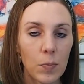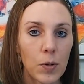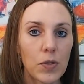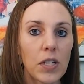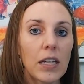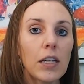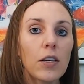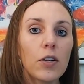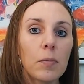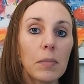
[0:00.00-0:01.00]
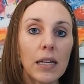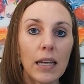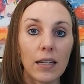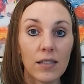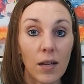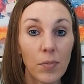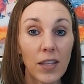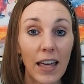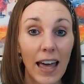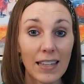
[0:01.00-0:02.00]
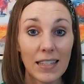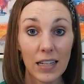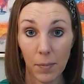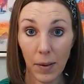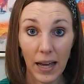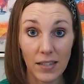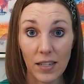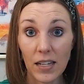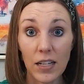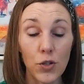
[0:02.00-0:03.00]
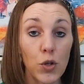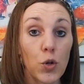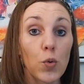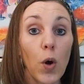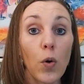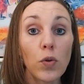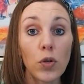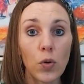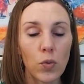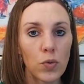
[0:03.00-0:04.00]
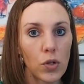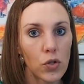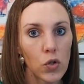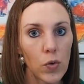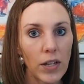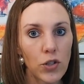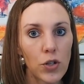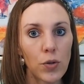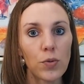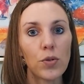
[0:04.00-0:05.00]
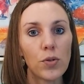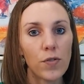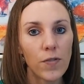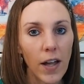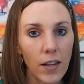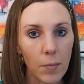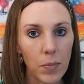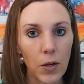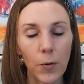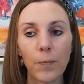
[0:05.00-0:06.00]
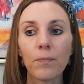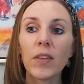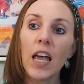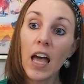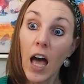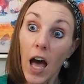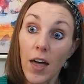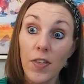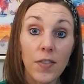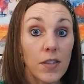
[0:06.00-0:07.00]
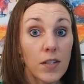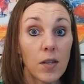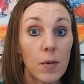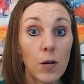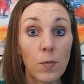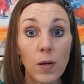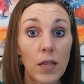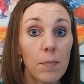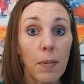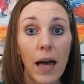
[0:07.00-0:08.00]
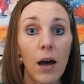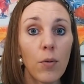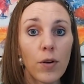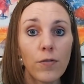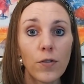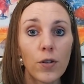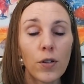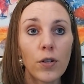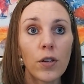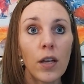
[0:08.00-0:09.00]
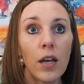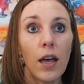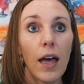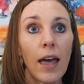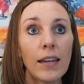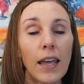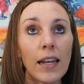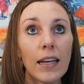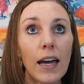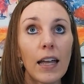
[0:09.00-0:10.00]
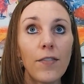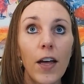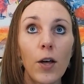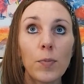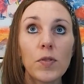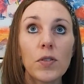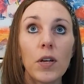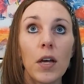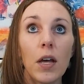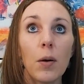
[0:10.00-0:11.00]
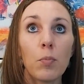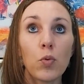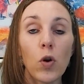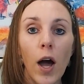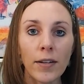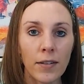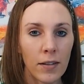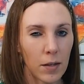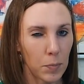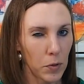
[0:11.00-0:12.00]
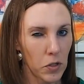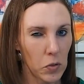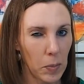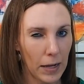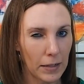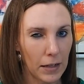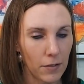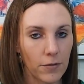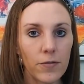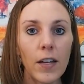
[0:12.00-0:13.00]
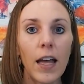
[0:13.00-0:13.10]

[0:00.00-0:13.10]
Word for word: particular meaning, something that has the capacity to grow you, to stretch you, to develop you. I think this could be a really powerful and and it kind of helps broaden the perspective